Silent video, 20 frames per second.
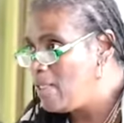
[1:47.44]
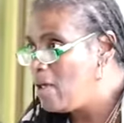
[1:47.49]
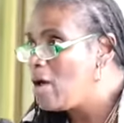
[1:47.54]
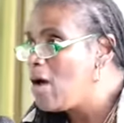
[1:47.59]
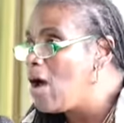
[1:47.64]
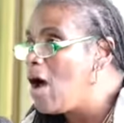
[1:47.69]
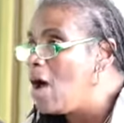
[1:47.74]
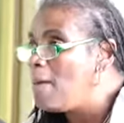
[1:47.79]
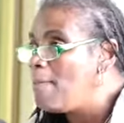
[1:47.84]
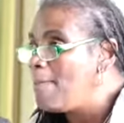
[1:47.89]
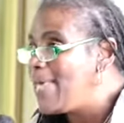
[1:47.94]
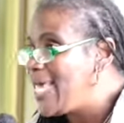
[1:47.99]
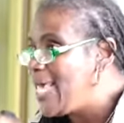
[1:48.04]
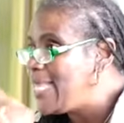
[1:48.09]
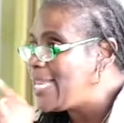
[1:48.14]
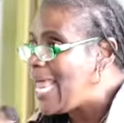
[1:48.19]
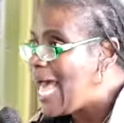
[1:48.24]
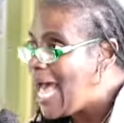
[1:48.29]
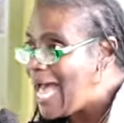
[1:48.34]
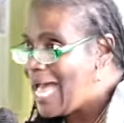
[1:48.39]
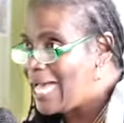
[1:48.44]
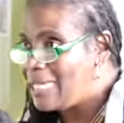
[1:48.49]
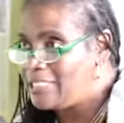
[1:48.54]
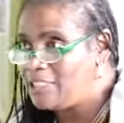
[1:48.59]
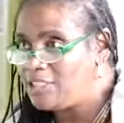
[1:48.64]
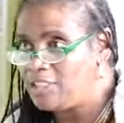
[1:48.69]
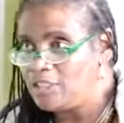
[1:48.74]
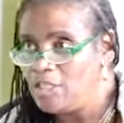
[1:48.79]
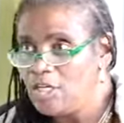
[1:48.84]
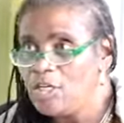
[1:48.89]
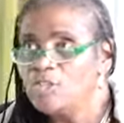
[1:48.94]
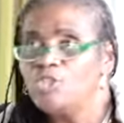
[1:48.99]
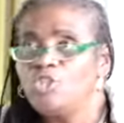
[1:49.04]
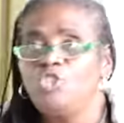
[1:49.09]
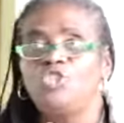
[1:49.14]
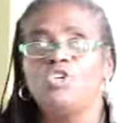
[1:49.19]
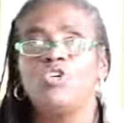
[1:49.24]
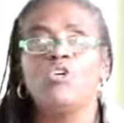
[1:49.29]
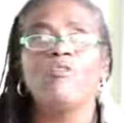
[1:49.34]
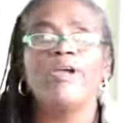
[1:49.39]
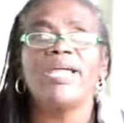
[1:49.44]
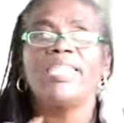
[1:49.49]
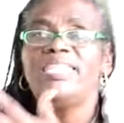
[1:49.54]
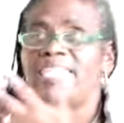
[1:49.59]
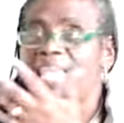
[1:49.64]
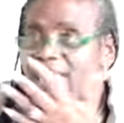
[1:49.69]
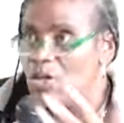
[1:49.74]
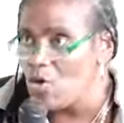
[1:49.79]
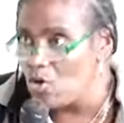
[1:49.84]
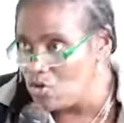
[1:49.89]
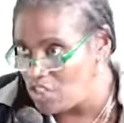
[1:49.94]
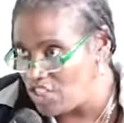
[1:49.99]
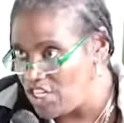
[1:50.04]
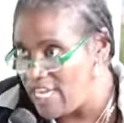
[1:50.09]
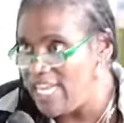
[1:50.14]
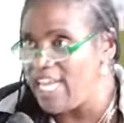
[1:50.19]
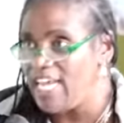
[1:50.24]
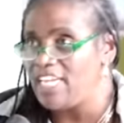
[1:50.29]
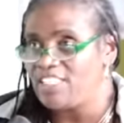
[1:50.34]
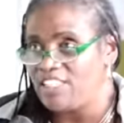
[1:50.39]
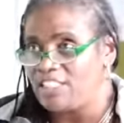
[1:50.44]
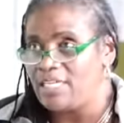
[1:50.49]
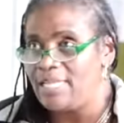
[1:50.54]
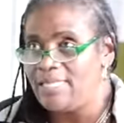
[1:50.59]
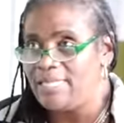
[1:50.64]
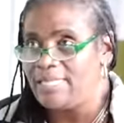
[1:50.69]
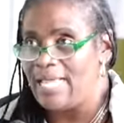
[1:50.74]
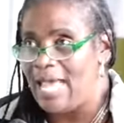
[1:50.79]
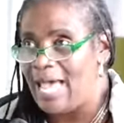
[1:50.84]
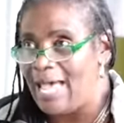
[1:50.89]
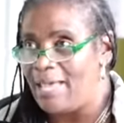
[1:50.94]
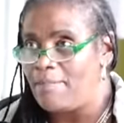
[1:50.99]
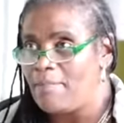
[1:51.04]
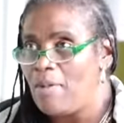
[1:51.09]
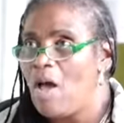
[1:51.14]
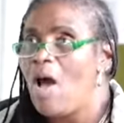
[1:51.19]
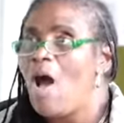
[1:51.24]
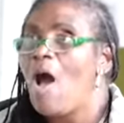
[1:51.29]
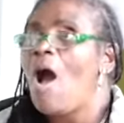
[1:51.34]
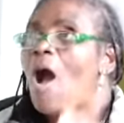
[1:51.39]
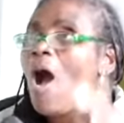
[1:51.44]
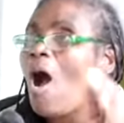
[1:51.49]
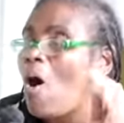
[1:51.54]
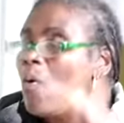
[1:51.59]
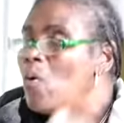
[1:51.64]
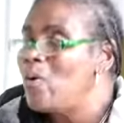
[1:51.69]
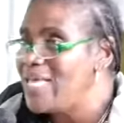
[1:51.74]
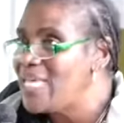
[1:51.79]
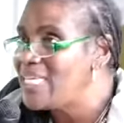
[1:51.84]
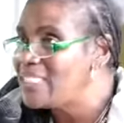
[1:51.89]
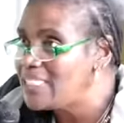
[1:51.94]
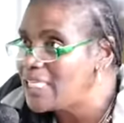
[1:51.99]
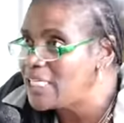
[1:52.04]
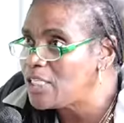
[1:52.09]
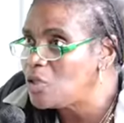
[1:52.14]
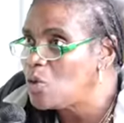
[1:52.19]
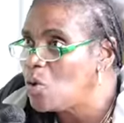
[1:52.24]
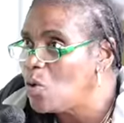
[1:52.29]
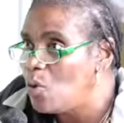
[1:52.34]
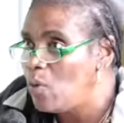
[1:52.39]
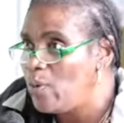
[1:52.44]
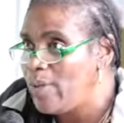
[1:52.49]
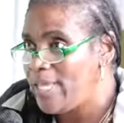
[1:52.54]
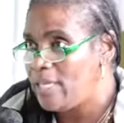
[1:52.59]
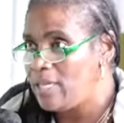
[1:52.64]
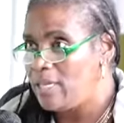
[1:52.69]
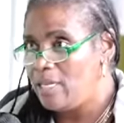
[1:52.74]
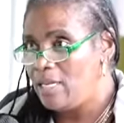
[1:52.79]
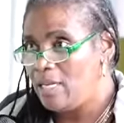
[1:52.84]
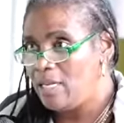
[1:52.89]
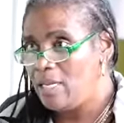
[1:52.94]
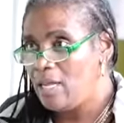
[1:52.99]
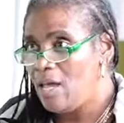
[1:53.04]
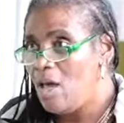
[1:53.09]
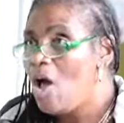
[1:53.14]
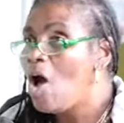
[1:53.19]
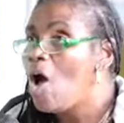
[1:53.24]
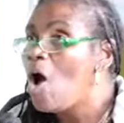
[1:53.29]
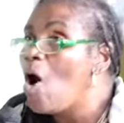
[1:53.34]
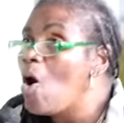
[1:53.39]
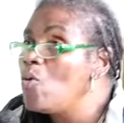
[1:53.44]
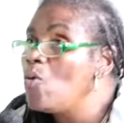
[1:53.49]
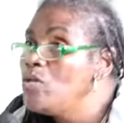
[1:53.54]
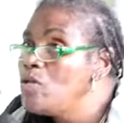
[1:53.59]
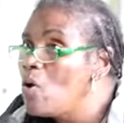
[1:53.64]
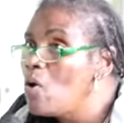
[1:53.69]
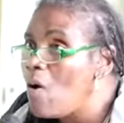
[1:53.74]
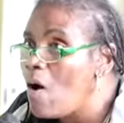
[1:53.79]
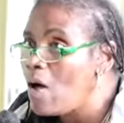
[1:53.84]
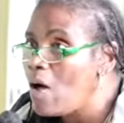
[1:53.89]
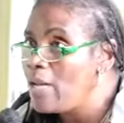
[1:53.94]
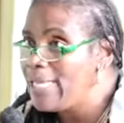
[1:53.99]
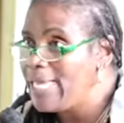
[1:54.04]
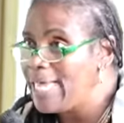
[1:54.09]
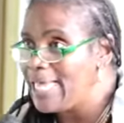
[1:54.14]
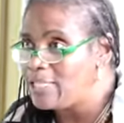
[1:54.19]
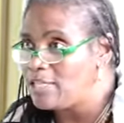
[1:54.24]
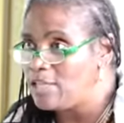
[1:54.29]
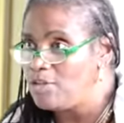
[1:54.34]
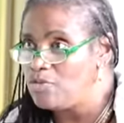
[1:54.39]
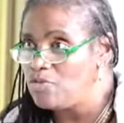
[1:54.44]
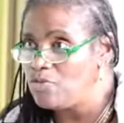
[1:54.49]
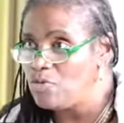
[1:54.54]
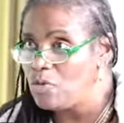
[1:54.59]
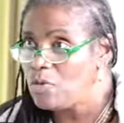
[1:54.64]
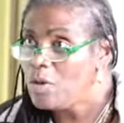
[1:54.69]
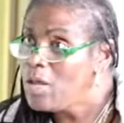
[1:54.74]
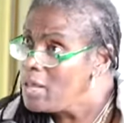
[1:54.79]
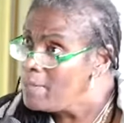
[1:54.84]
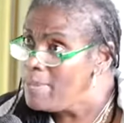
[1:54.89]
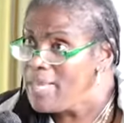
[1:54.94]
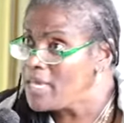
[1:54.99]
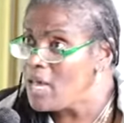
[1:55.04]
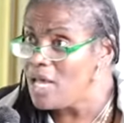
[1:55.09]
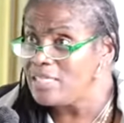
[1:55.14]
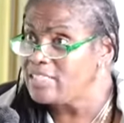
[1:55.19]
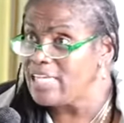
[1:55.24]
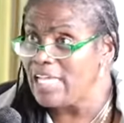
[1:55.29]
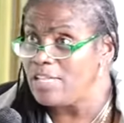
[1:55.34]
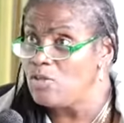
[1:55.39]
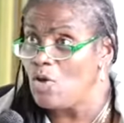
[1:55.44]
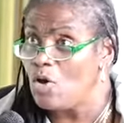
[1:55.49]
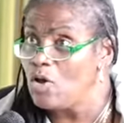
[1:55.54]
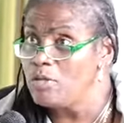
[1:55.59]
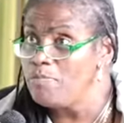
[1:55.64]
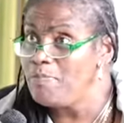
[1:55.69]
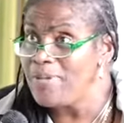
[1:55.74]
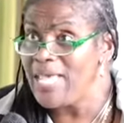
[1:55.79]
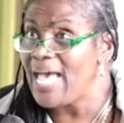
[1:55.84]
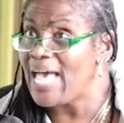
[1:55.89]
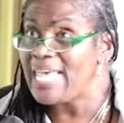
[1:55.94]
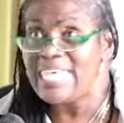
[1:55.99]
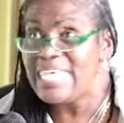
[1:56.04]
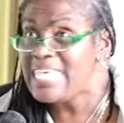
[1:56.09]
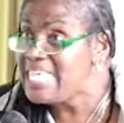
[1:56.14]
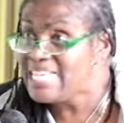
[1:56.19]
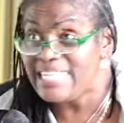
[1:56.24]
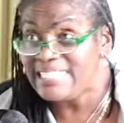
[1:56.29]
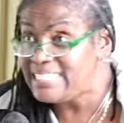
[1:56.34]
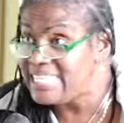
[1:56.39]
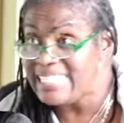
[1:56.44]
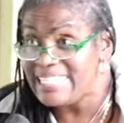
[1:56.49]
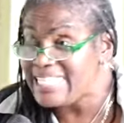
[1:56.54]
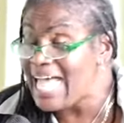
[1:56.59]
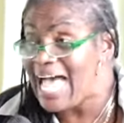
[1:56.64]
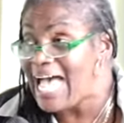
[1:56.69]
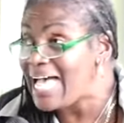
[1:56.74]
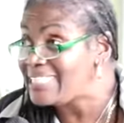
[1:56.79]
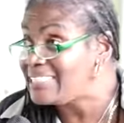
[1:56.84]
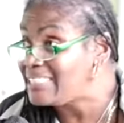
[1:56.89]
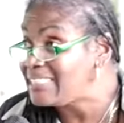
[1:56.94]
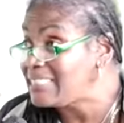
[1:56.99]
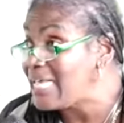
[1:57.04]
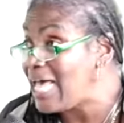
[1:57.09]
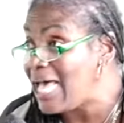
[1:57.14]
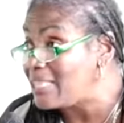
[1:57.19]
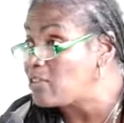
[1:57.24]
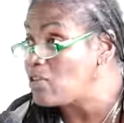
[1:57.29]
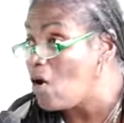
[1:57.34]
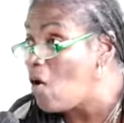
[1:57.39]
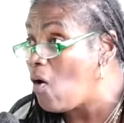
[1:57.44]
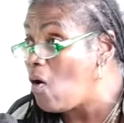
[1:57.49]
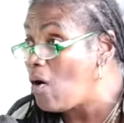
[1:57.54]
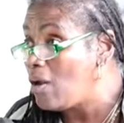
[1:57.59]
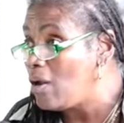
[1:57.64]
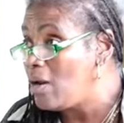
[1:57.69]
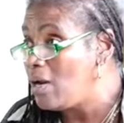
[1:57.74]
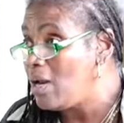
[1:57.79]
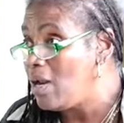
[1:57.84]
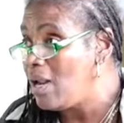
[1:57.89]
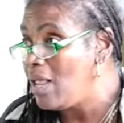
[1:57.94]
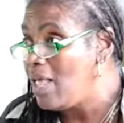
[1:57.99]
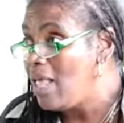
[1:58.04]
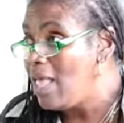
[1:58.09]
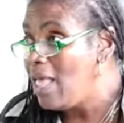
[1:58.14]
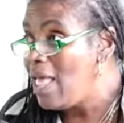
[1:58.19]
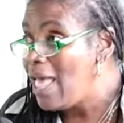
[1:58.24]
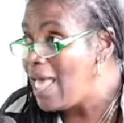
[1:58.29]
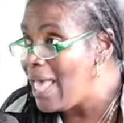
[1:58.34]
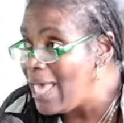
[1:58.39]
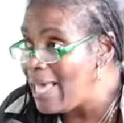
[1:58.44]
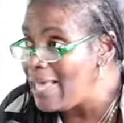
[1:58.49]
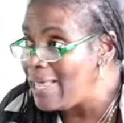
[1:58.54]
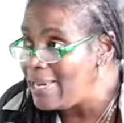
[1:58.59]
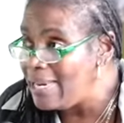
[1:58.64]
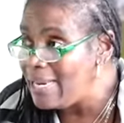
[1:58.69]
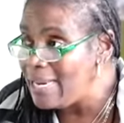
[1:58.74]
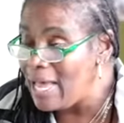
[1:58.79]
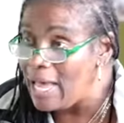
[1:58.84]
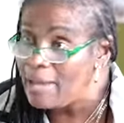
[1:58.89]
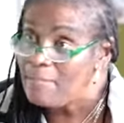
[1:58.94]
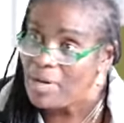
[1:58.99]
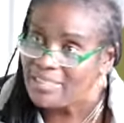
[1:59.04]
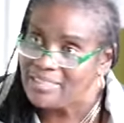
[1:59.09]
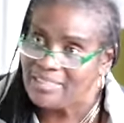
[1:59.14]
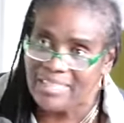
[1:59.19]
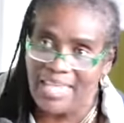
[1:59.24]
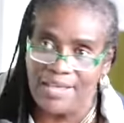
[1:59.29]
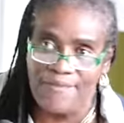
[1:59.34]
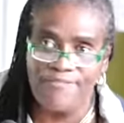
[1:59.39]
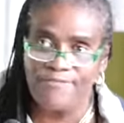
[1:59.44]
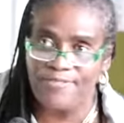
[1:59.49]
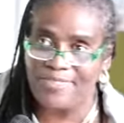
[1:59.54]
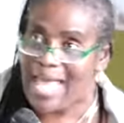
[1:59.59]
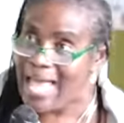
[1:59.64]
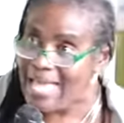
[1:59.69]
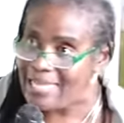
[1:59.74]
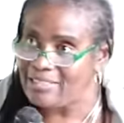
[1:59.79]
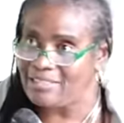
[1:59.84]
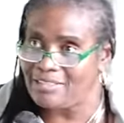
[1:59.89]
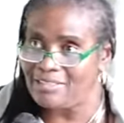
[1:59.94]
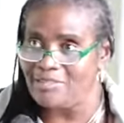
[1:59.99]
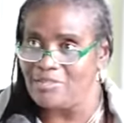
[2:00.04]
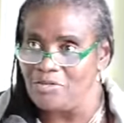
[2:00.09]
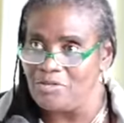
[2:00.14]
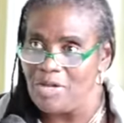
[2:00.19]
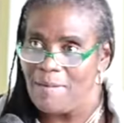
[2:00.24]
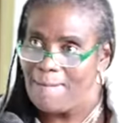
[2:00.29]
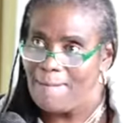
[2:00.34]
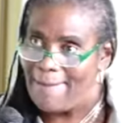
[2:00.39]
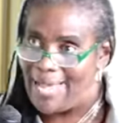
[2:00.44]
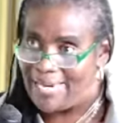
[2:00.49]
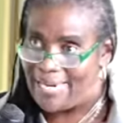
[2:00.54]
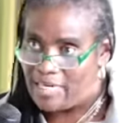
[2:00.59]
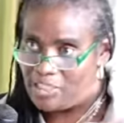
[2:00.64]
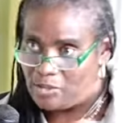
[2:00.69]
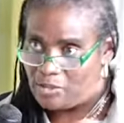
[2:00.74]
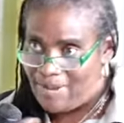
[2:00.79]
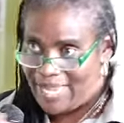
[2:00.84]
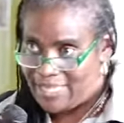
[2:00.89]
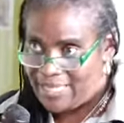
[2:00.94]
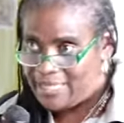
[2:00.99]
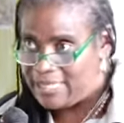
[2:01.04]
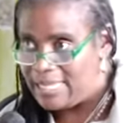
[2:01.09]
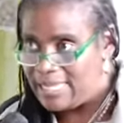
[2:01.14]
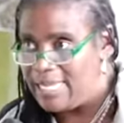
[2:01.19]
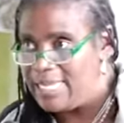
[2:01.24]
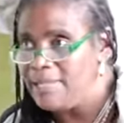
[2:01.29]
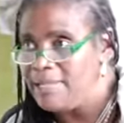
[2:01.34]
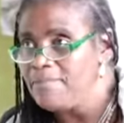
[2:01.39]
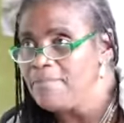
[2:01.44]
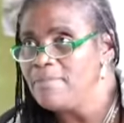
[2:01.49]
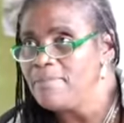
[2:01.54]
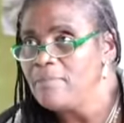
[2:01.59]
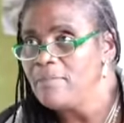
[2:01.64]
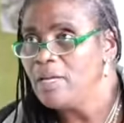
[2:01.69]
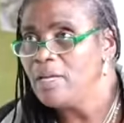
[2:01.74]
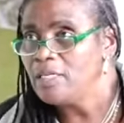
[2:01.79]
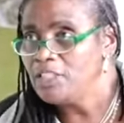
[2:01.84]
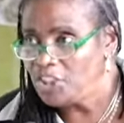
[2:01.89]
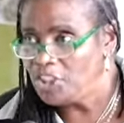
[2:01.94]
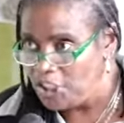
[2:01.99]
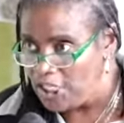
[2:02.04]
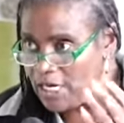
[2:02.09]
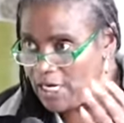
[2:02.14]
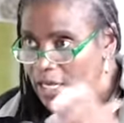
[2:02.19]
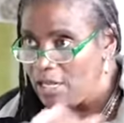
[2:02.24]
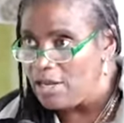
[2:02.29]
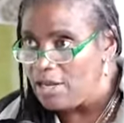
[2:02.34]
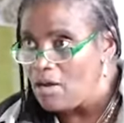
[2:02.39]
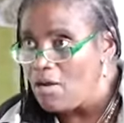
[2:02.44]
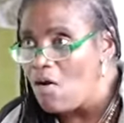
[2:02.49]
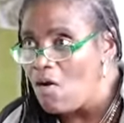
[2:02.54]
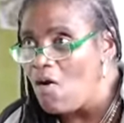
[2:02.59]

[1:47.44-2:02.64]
come and ask during negotiation time, how is it going? How you all getting through? Because it don't be an easy task at all. And I must give thanks to the management team. Sheila done